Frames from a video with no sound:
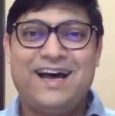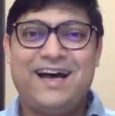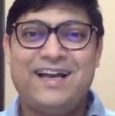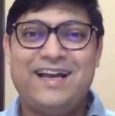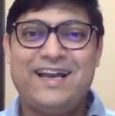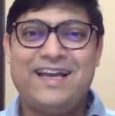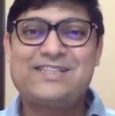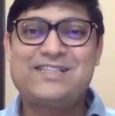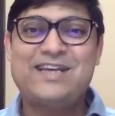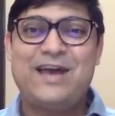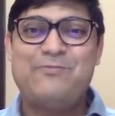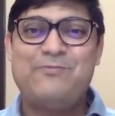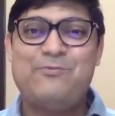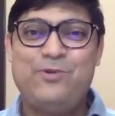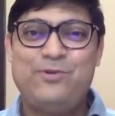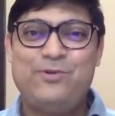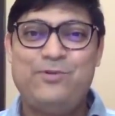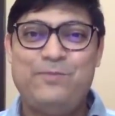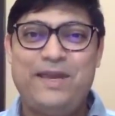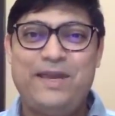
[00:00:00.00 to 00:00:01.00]
Next time
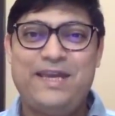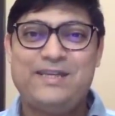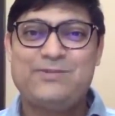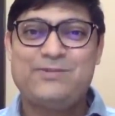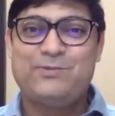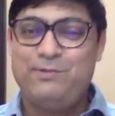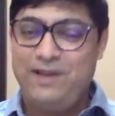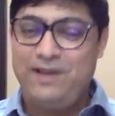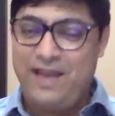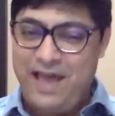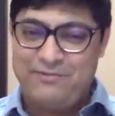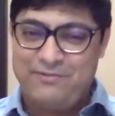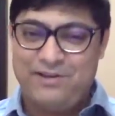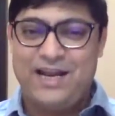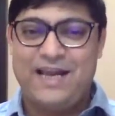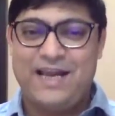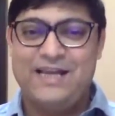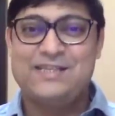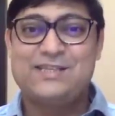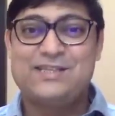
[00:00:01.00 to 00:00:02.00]
we meet, we will have a
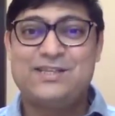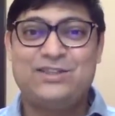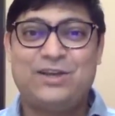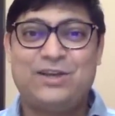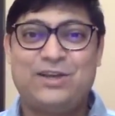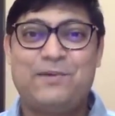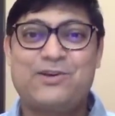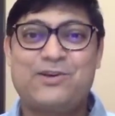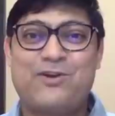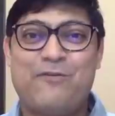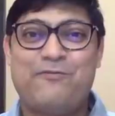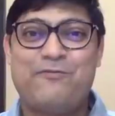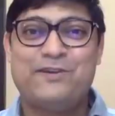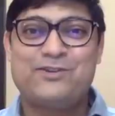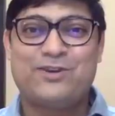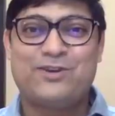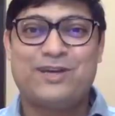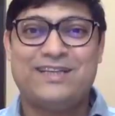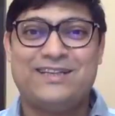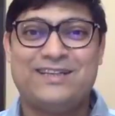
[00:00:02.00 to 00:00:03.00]
nice German coffee
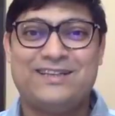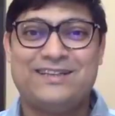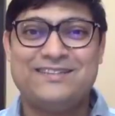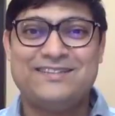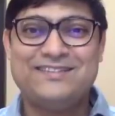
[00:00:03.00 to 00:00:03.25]
together.